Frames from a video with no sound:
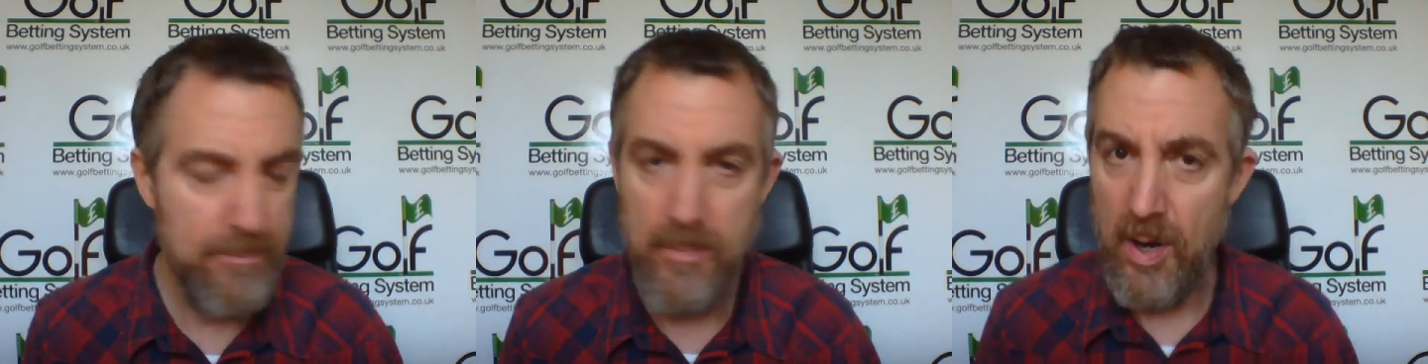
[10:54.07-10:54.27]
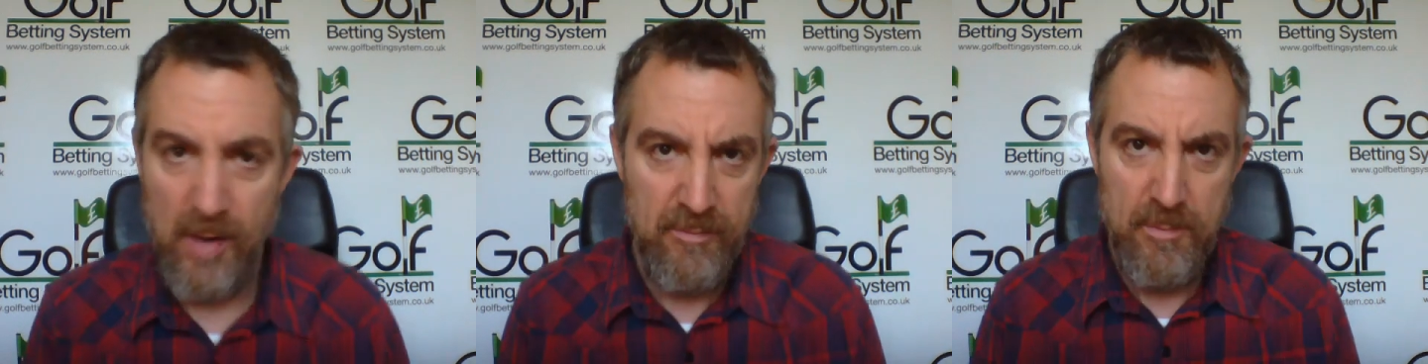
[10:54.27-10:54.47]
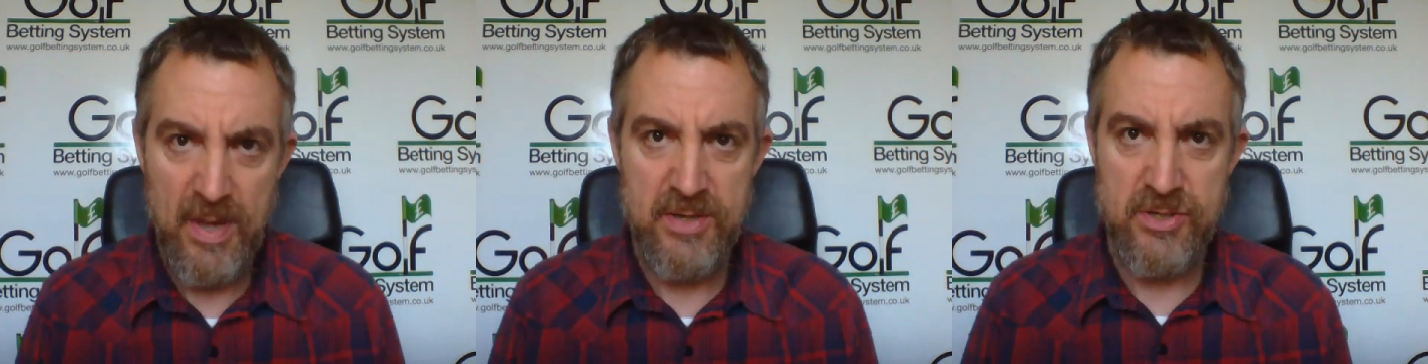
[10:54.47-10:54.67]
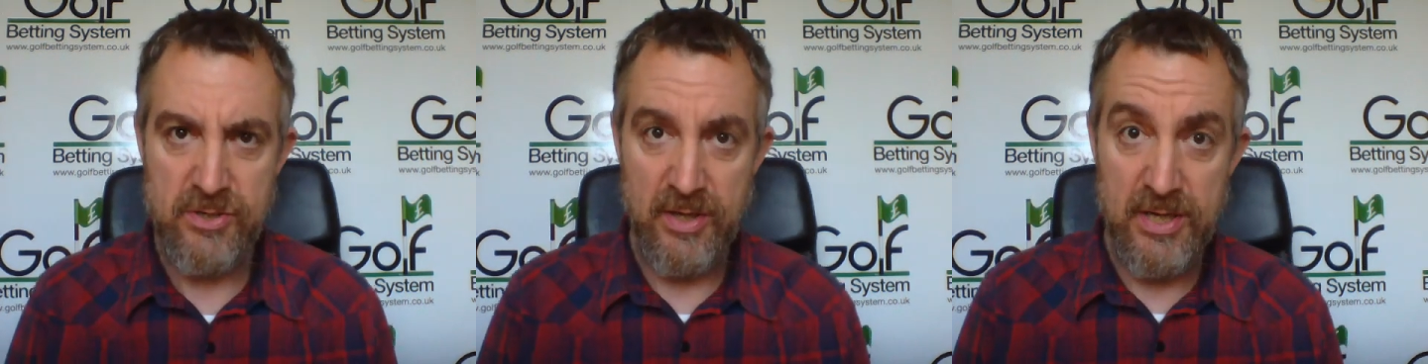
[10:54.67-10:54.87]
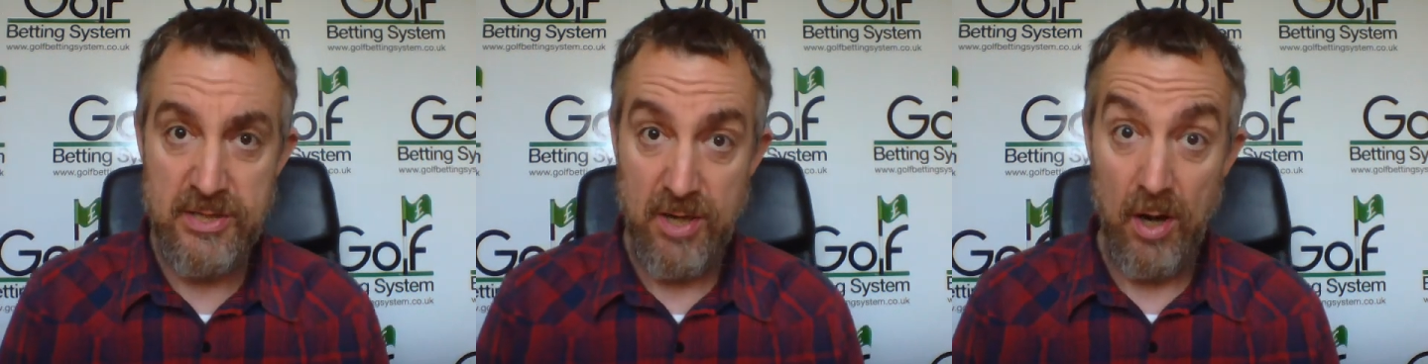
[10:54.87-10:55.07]
I haven't mentioned
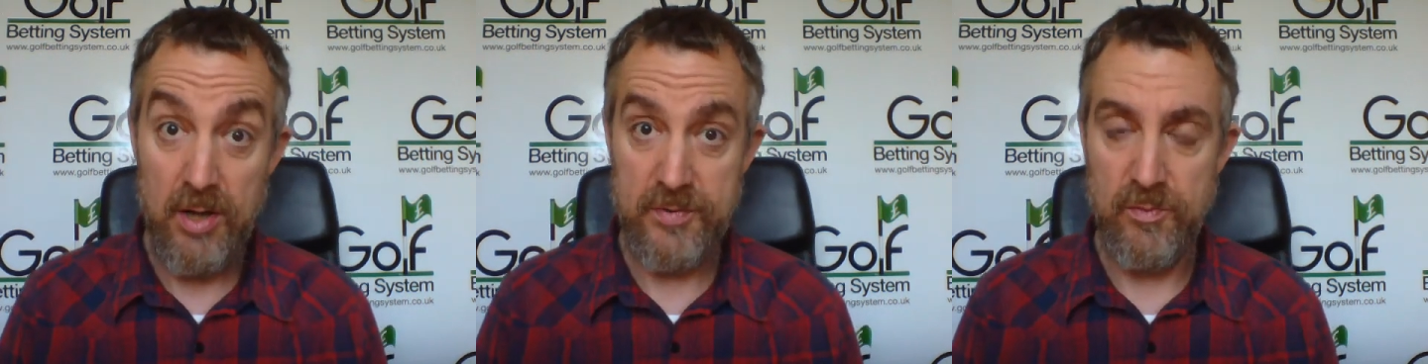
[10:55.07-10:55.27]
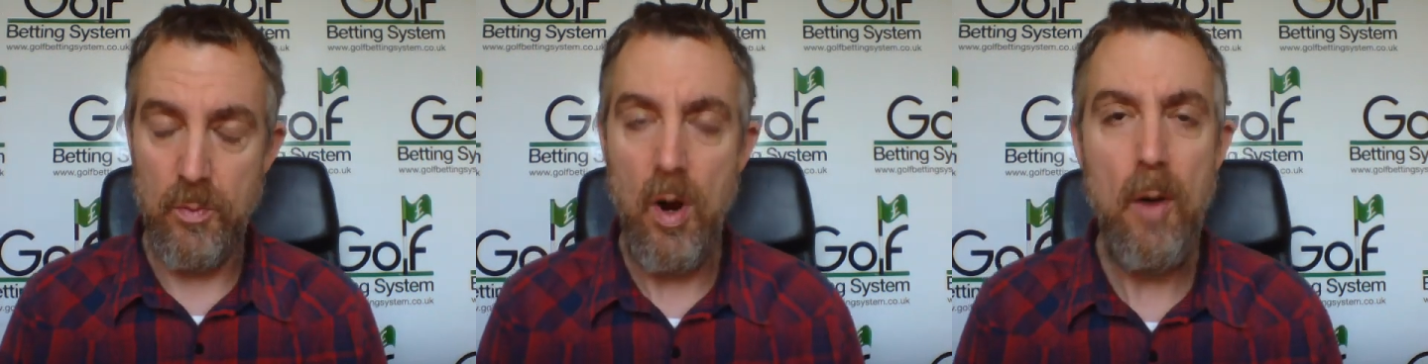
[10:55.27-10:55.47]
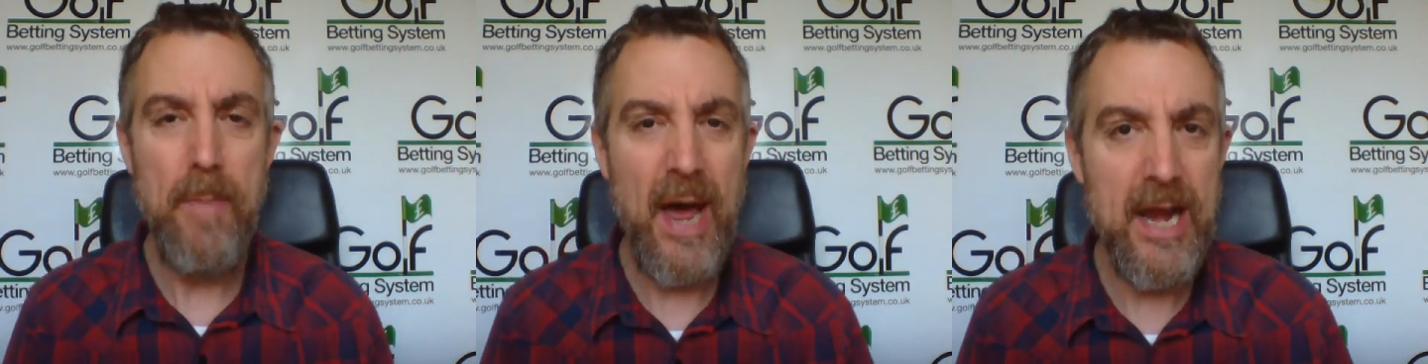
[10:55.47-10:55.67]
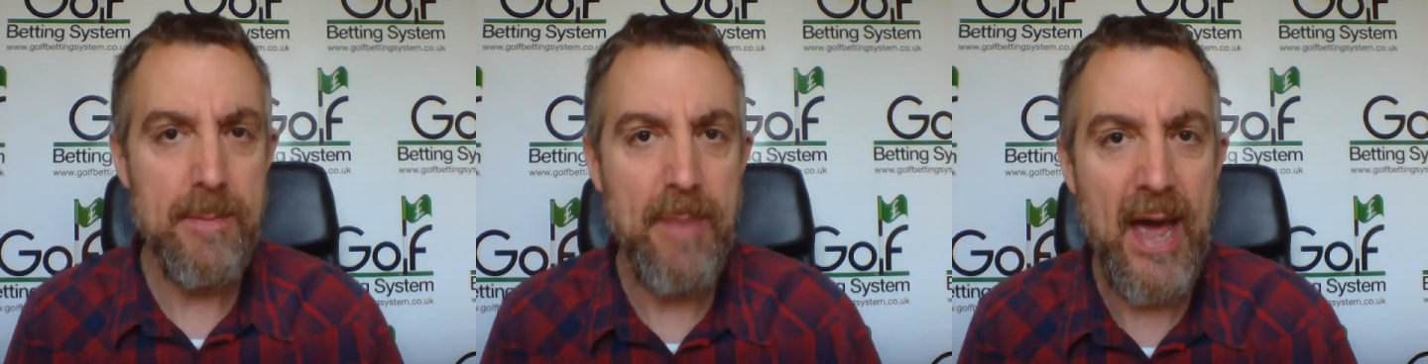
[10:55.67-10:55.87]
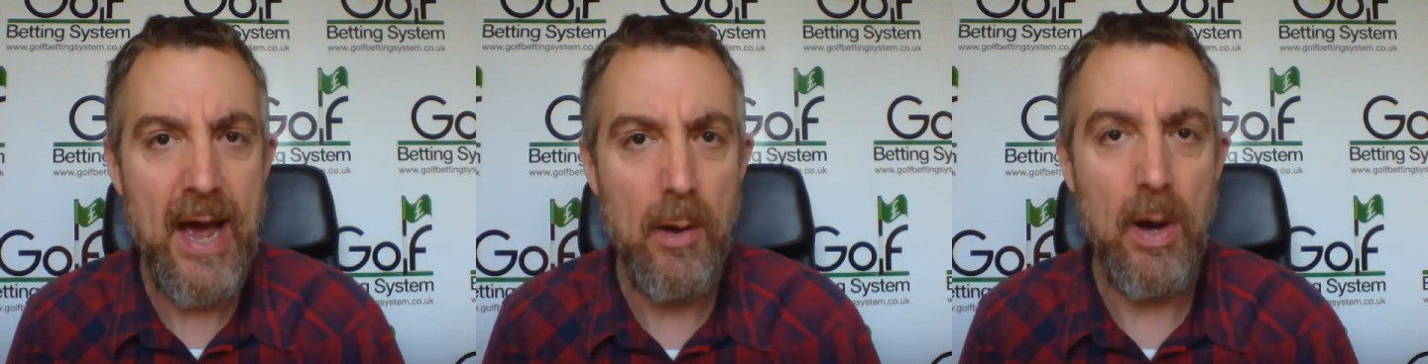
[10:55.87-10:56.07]
these guys for a while. Paddy
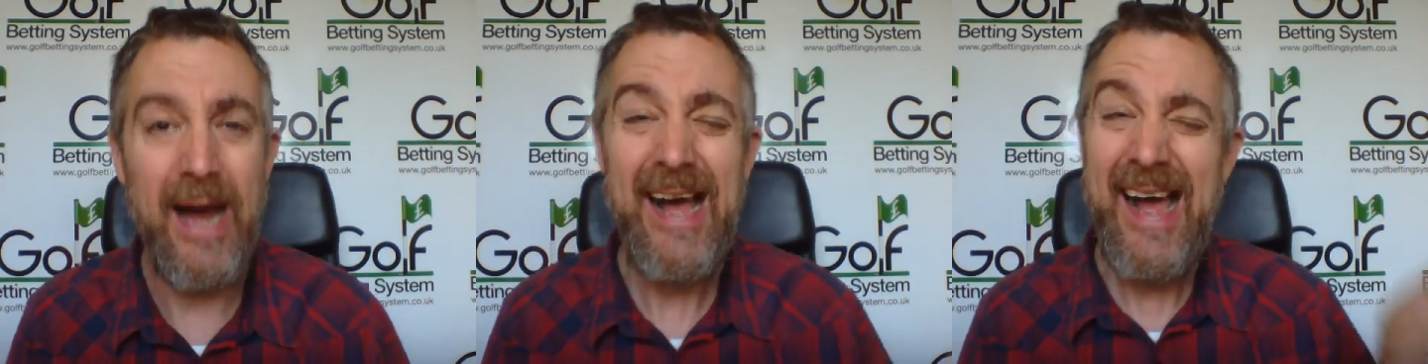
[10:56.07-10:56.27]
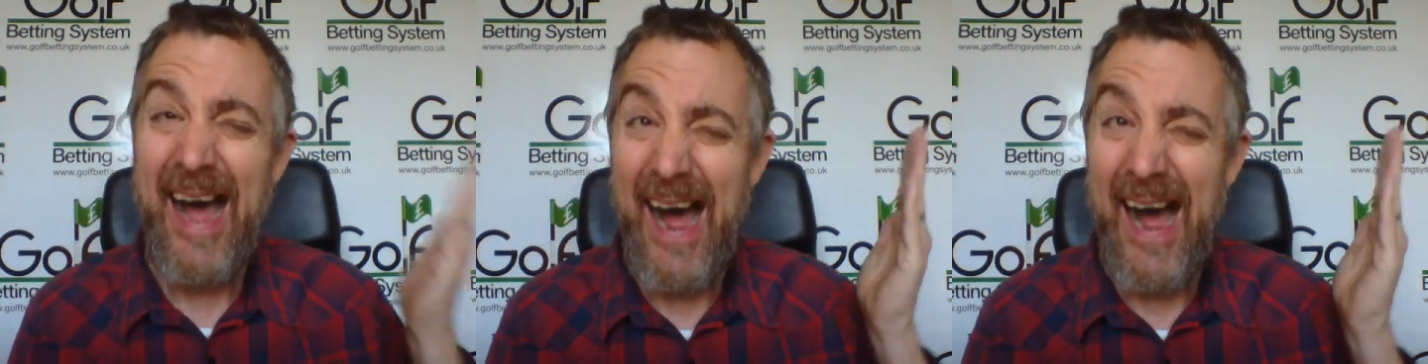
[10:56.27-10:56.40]
Power.